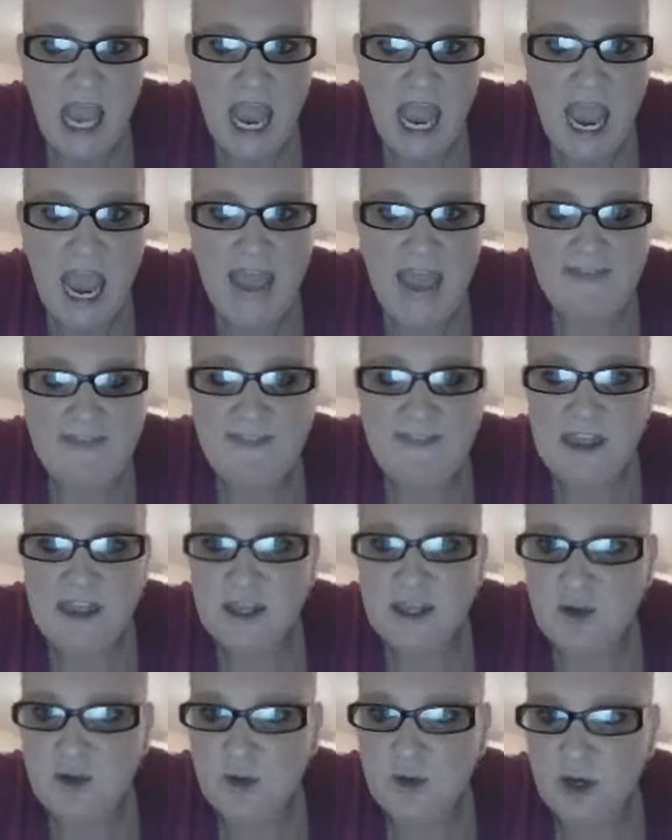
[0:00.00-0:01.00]
And
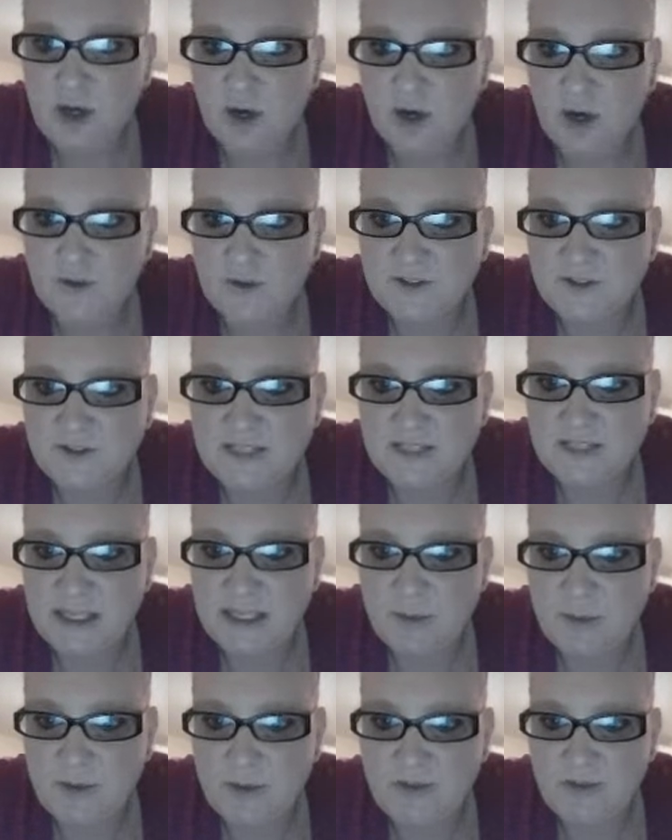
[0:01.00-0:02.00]
you can also see
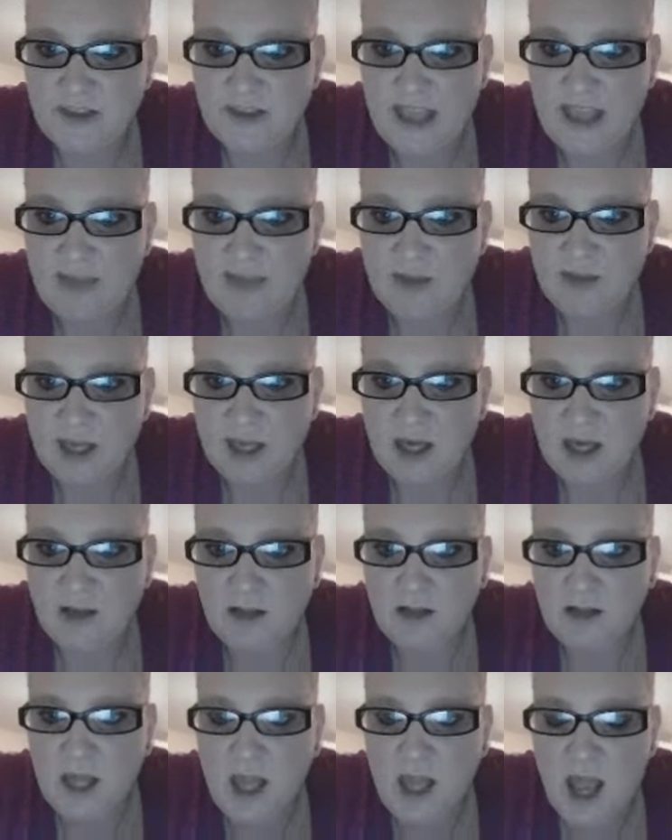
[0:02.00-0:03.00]
with the
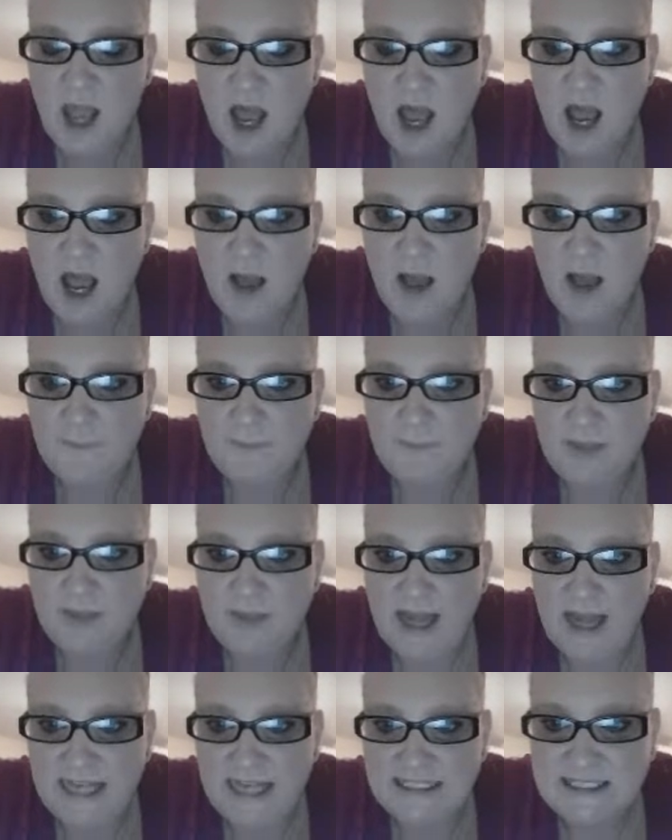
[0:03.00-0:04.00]
gavial
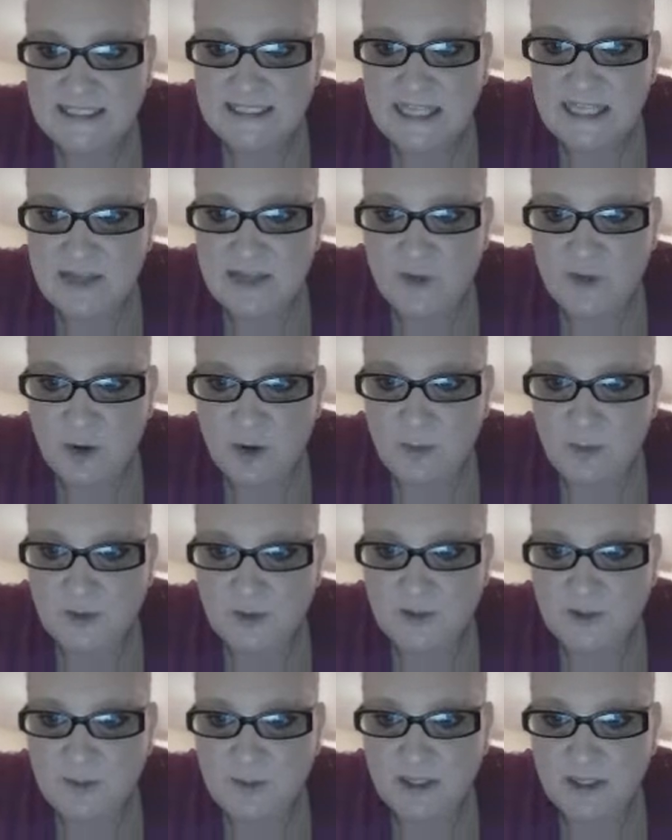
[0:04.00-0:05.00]
that its teeth are
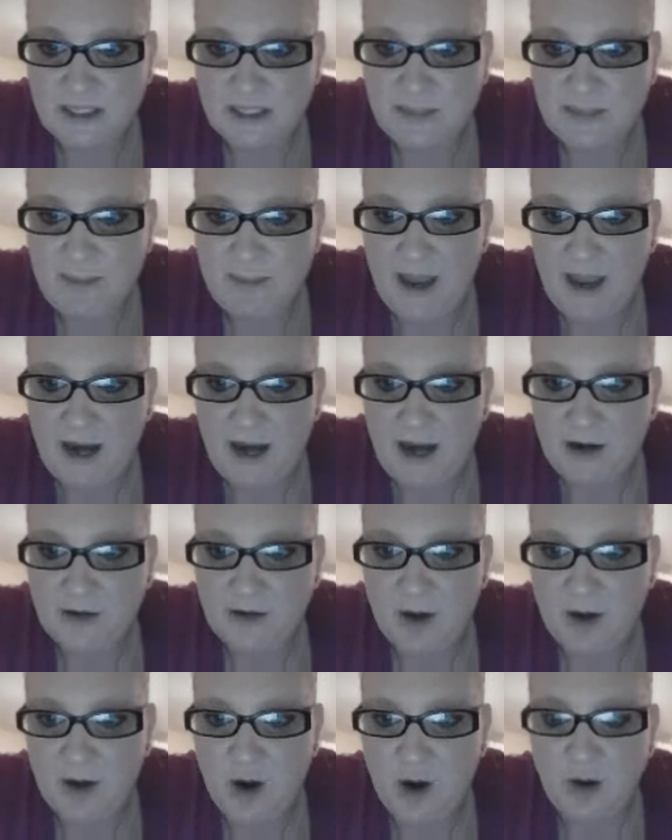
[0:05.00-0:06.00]
almost completely
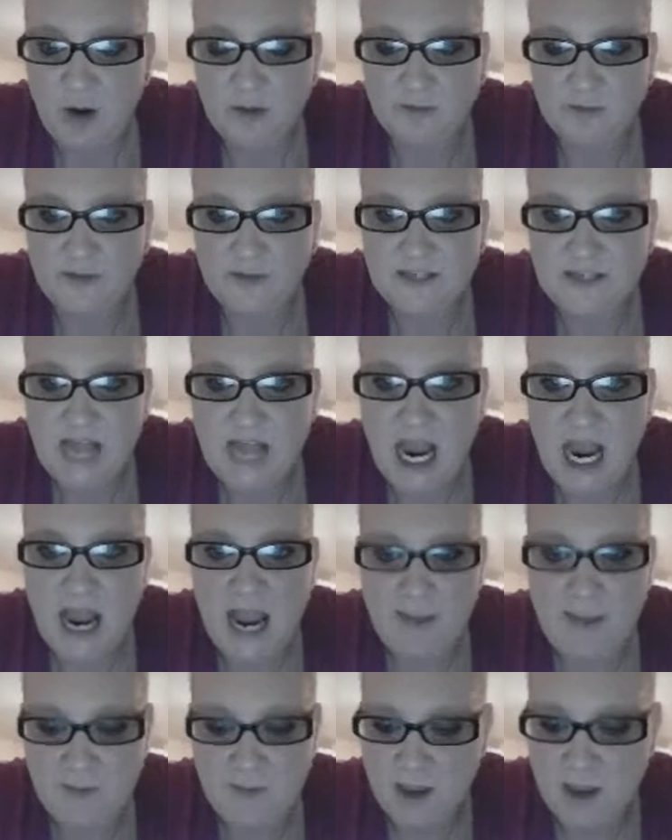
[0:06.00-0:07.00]
bared all of the
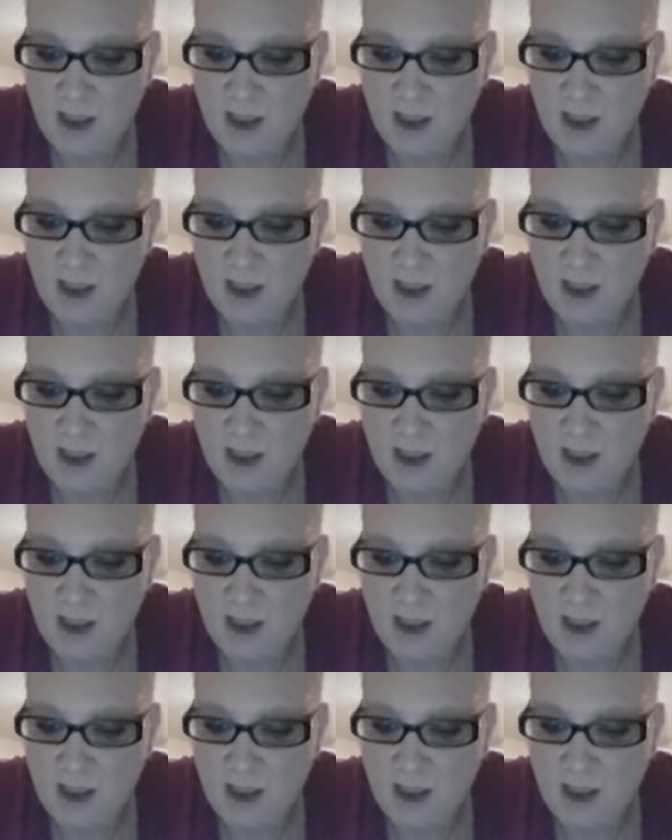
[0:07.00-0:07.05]
time